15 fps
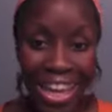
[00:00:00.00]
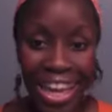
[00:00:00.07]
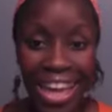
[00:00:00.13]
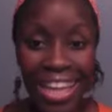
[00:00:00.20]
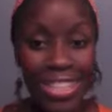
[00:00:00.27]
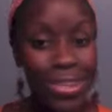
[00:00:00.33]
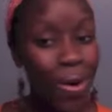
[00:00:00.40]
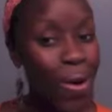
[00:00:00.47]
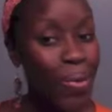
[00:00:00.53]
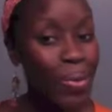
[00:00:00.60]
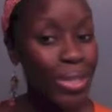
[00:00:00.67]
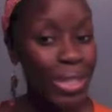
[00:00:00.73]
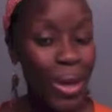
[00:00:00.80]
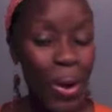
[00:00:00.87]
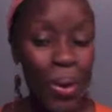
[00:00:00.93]
As always,
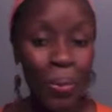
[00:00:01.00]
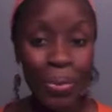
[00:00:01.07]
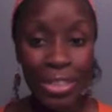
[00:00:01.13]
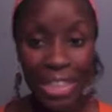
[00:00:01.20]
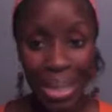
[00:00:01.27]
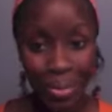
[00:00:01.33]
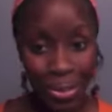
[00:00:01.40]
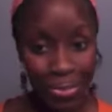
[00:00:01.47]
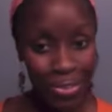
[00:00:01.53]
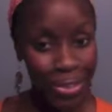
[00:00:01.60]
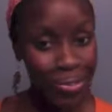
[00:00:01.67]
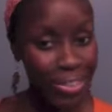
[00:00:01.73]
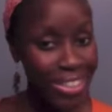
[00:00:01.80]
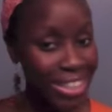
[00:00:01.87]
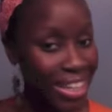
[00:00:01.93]
I hope your day was filled
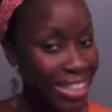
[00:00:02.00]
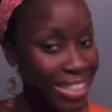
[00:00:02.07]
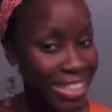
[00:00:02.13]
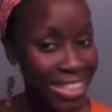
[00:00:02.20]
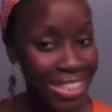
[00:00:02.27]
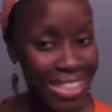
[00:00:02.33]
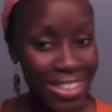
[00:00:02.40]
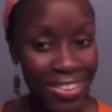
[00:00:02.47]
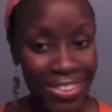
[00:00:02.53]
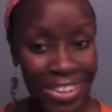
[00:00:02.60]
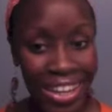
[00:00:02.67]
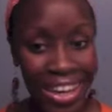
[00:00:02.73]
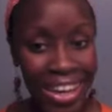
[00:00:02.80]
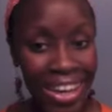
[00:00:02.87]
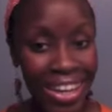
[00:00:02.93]
with tons of
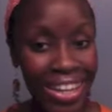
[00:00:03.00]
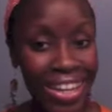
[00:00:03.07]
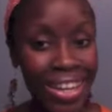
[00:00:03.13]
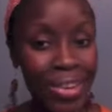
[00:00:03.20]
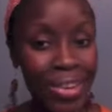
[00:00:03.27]
soleil.